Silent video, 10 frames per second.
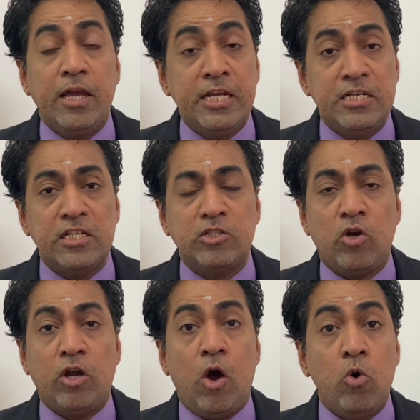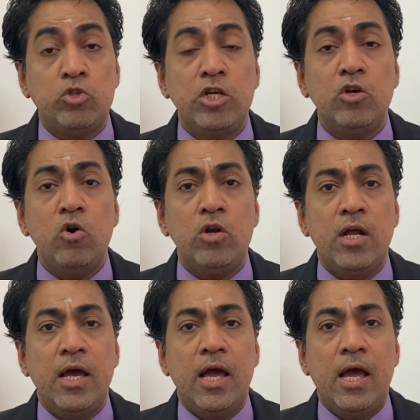interest on housing
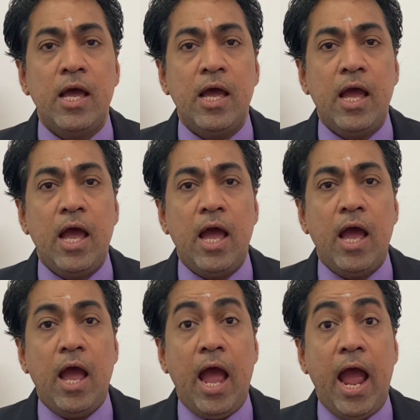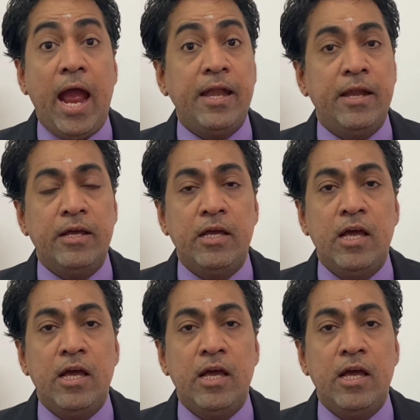loan, and